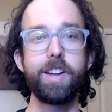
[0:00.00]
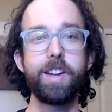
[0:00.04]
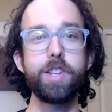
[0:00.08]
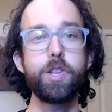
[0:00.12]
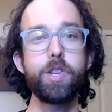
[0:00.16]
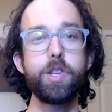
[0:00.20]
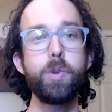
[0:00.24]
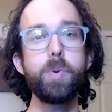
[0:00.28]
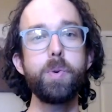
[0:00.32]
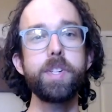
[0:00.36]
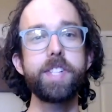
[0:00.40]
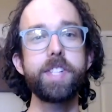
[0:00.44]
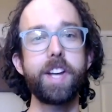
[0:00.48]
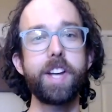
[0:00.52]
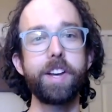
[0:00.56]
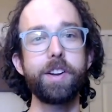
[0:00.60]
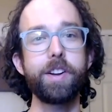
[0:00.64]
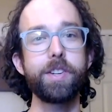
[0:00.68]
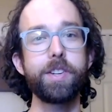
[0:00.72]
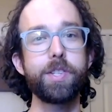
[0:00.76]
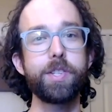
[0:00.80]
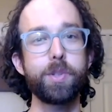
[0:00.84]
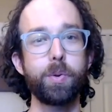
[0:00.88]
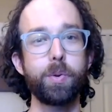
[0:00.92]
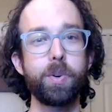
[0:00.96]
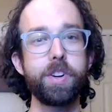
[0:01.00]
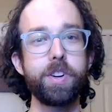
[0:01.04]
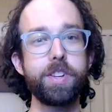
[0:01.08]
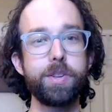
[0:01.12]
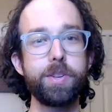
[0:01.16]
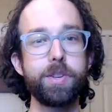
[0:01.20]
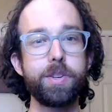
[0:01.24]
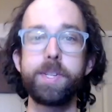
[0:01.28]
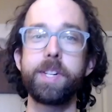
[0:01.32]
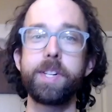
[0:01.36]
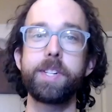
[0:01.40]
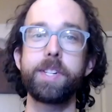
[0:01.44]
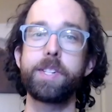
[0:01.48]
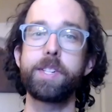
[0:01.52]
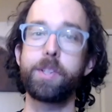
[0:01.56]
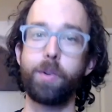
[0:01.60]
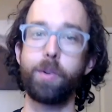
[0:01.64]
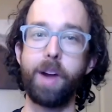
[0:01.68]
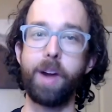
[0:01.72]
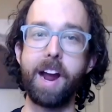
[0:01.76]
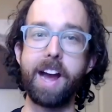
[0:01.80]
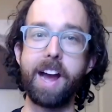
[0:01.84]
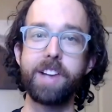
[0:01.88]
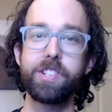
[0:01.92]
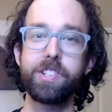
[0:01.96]
You will tell your story using
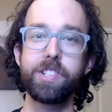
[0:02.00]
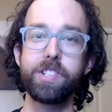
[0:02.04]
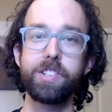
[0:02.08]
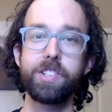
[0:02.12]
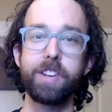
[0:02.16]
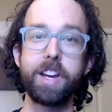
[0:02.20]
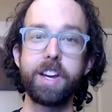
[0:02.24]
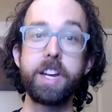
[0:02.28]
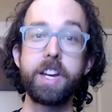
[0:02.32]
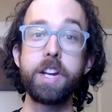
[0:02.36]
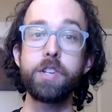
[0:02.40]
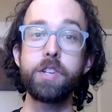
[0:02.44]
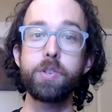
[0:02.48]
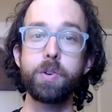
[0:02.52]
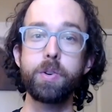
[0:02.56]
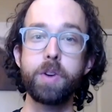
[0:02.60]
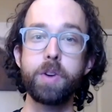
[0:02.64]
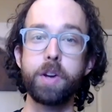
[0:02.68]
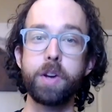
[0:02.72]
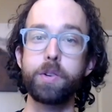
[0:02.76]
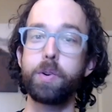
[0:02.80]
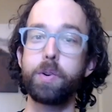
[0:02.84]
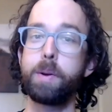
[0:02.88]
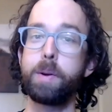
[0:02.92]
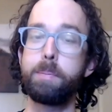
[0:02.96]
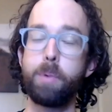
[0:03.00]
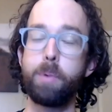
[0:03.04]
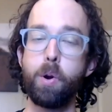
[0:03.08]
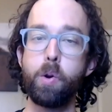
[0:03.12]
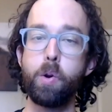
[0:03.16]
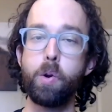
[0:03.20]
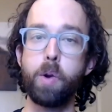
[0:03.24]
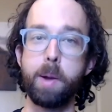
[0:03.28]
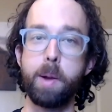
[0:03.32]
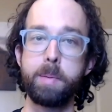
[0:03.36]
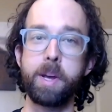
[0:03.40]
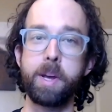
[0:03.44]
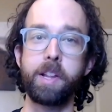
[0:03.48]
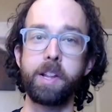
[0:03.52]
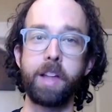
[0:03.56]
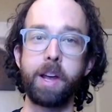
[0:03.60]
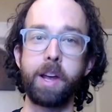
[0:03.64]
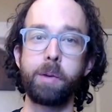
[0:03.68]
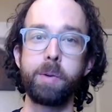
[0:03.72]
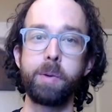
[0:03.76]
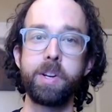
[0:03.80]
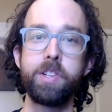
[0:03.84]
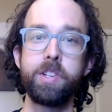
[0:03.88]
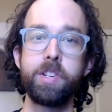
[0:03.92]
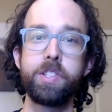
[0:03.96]
Scratch, an introductory programming
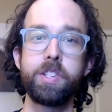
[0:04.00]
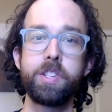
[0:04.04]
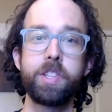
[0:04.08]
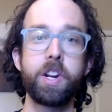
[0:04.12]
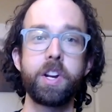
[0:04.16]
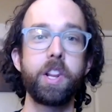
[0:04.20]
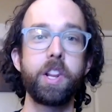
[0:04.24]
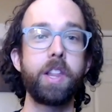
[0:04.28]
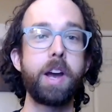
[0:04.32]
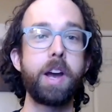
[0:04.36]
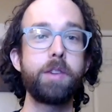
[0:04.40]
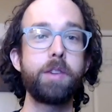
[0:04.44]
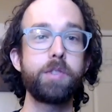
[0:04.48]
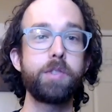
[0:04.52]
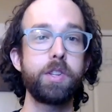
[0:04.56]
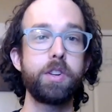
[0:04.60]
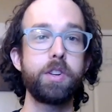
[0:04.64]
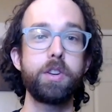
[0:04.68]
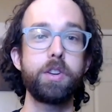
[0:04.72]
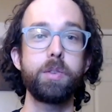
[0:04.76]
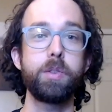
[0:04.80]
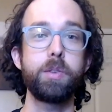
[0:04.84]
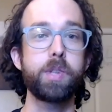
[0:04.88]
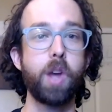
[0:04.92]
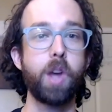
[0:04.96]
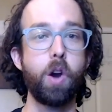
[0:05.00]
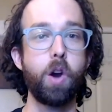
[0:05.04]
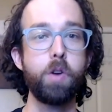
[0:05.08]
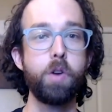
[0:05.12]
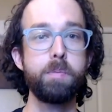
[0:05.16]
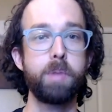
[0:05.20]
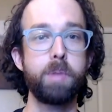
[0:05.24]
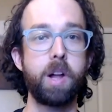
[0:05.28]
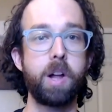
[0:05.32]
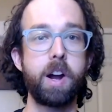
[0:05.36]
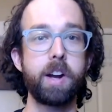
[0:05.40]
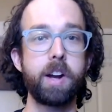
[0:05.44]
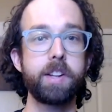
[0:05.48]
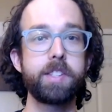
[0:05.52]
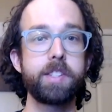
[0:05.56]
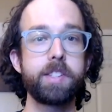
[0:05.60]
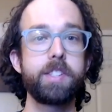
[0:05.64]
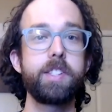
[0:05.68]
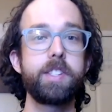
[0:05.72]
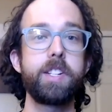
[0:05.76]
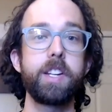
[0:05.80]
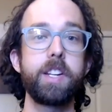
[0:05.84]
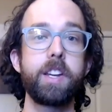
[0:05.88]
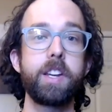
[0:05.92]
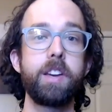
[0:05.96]
language that allows you to use code blocks
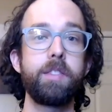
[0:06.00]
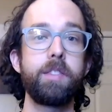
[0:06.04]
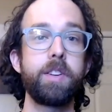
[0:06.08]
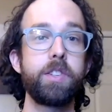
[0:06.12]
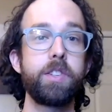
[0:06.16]
to give